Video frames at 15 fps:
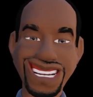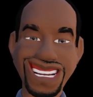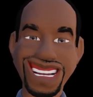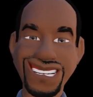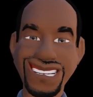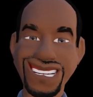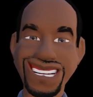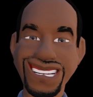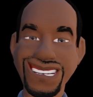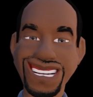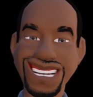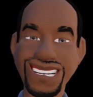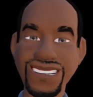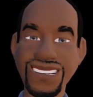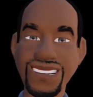It's
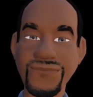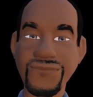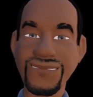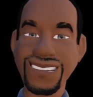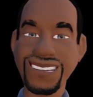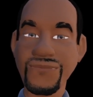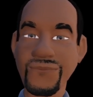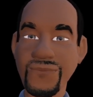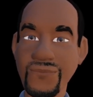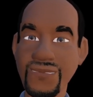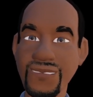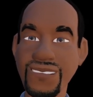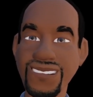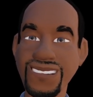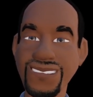
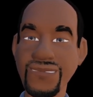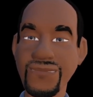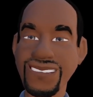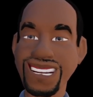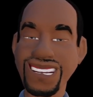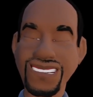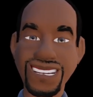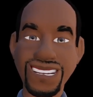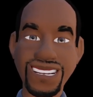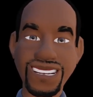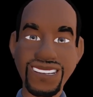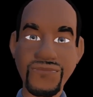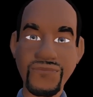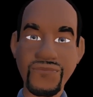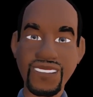inconceivable that the
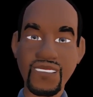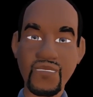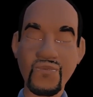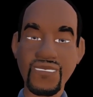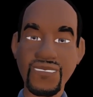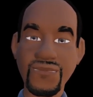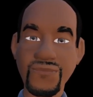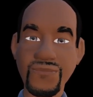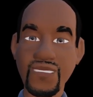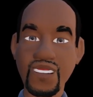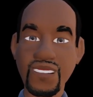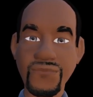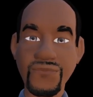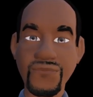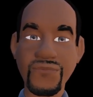case is going to
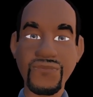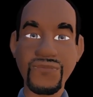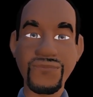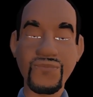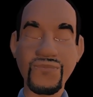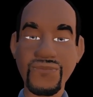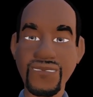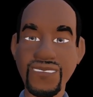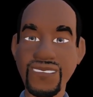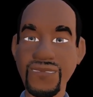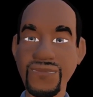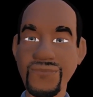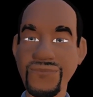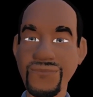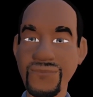continue to proceed
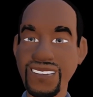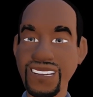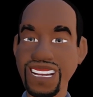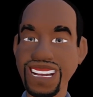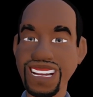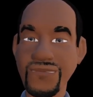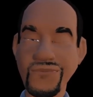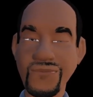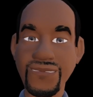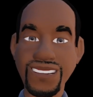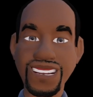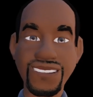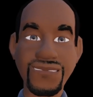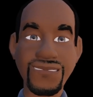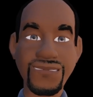after
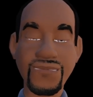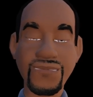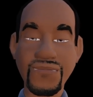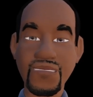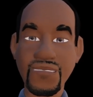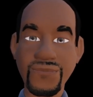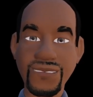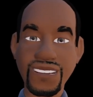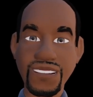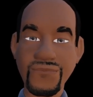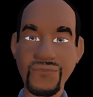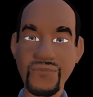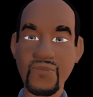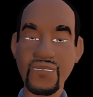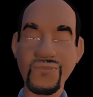that with
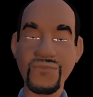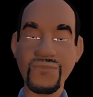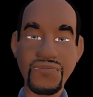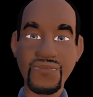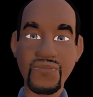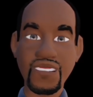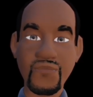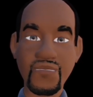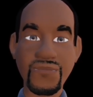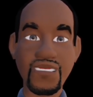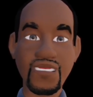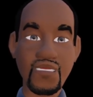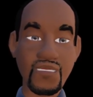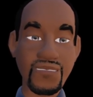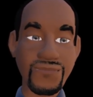them with
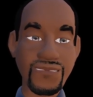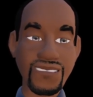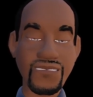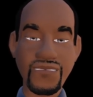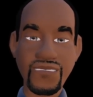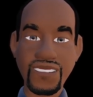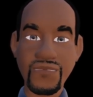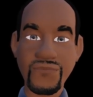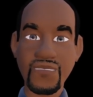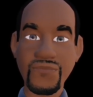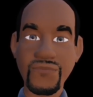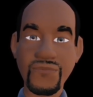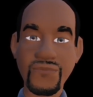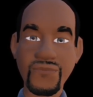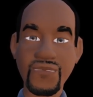her, since he
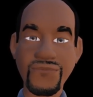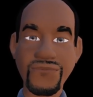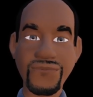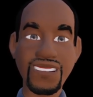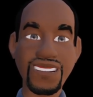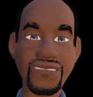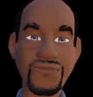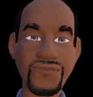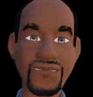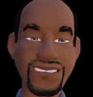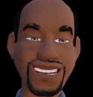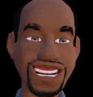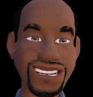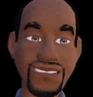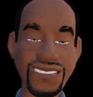was made to
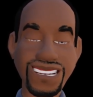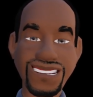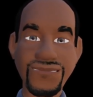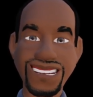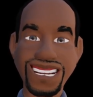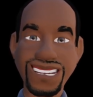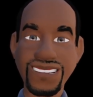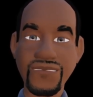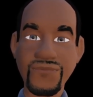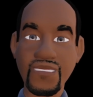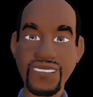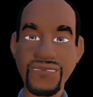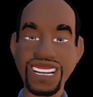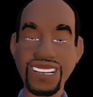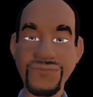resign. Yet that is
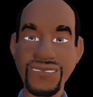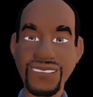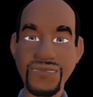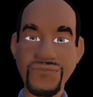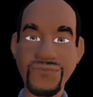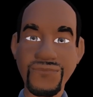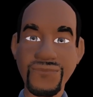what's happening.